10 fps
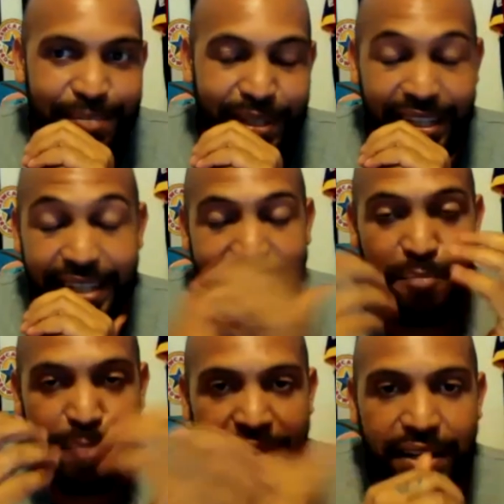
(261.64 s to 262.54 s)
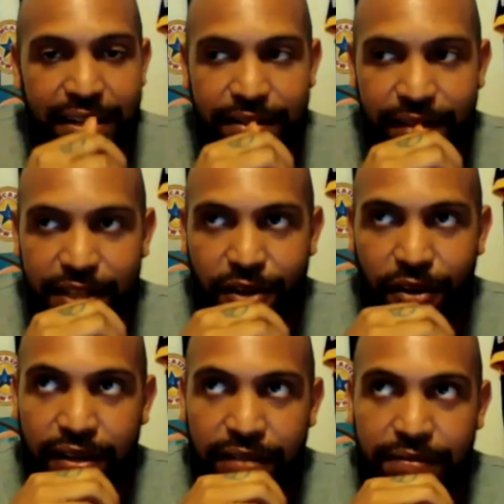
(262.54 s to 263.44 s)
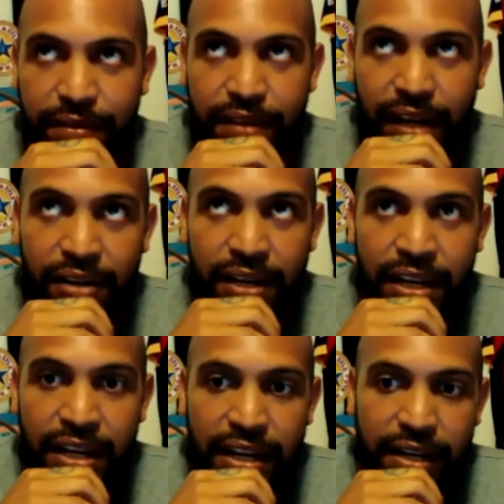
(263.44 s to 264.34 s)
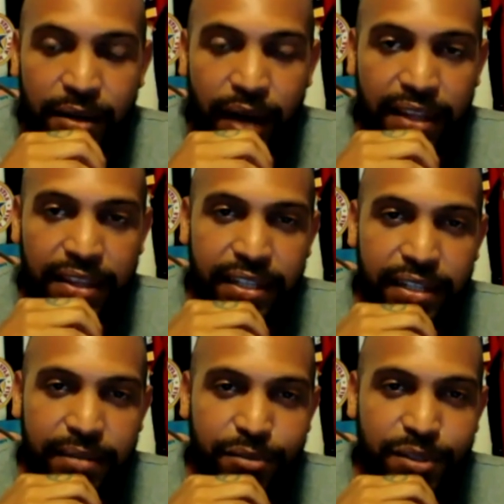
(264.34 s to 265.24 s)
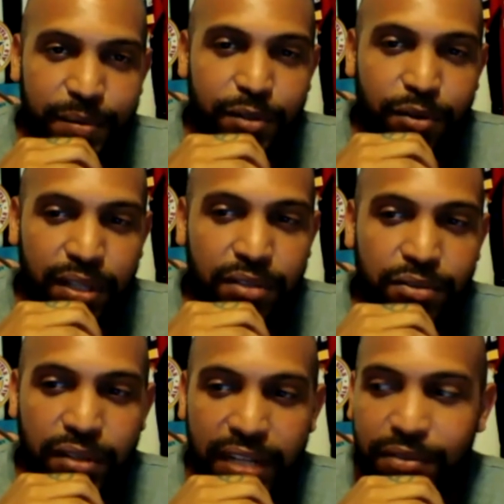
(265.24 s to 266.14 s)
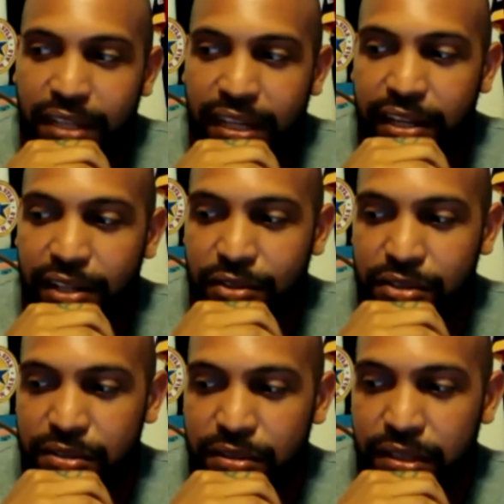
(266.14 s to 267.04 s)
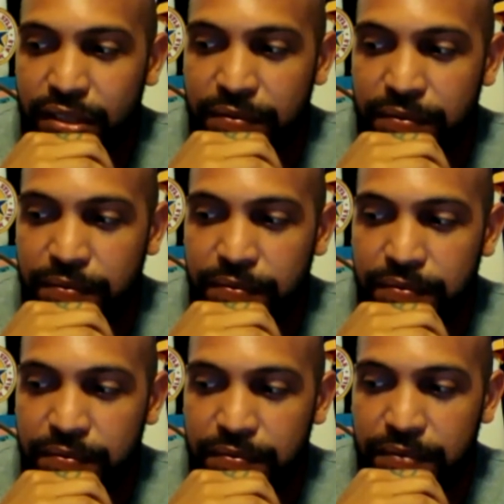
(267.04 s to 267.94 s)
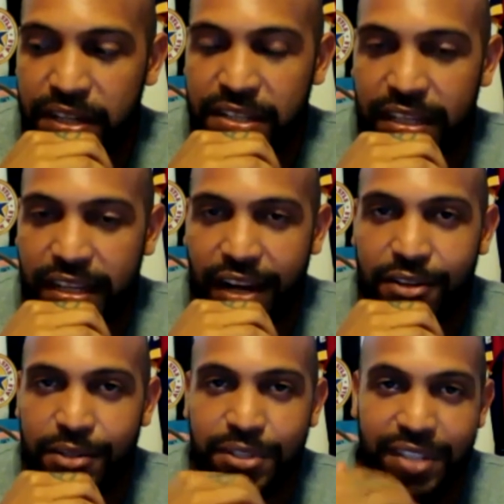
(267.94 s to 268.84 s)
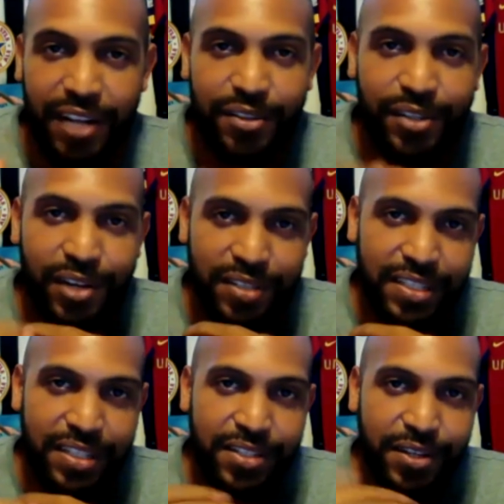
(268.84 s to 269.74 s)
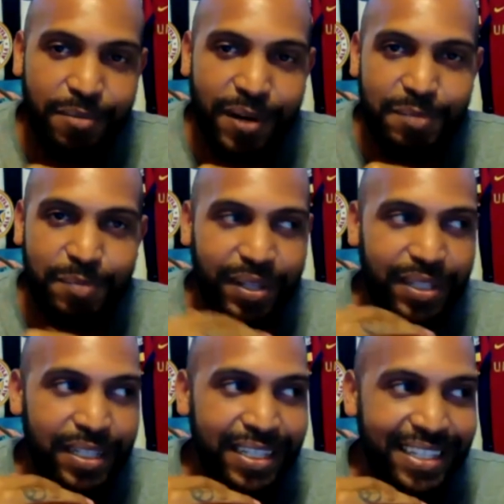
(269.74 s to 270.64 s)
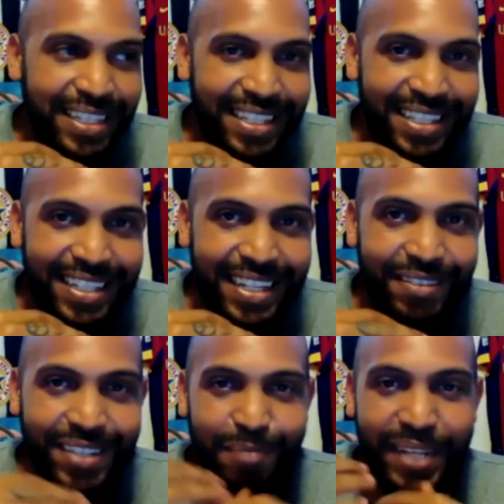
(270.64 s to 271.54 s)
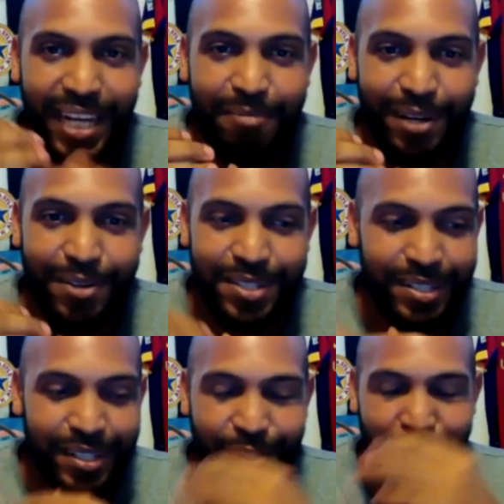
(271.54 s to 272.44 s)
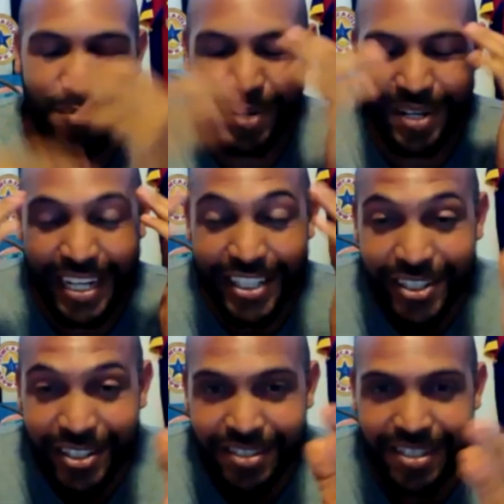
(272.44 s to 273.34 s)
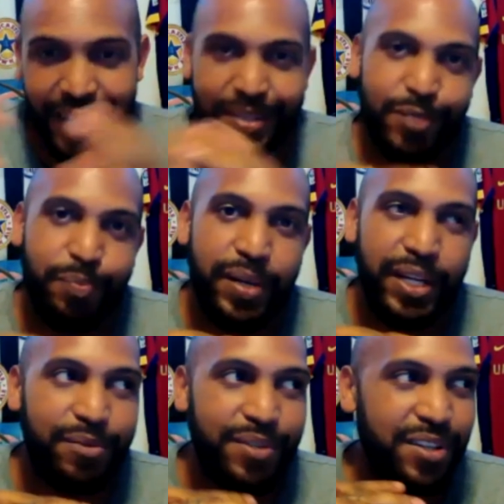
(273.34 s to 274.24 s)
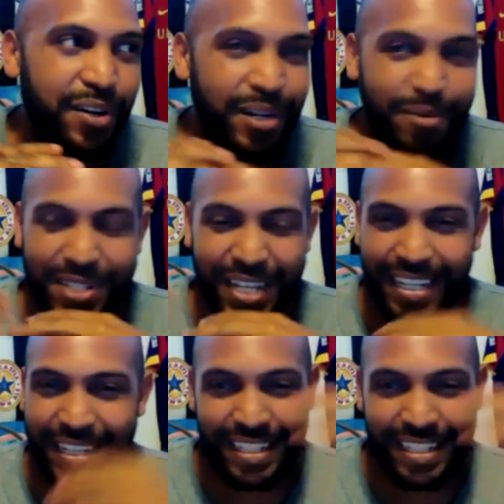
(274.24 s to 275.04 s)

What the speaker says: but then he came back very strong in the fifth round. I think it was a bit too little too late for Takeru, because in the first 3 rounds he was trying to close the distance so much, but every time he came close, the combinations that Superlek was throwing was like,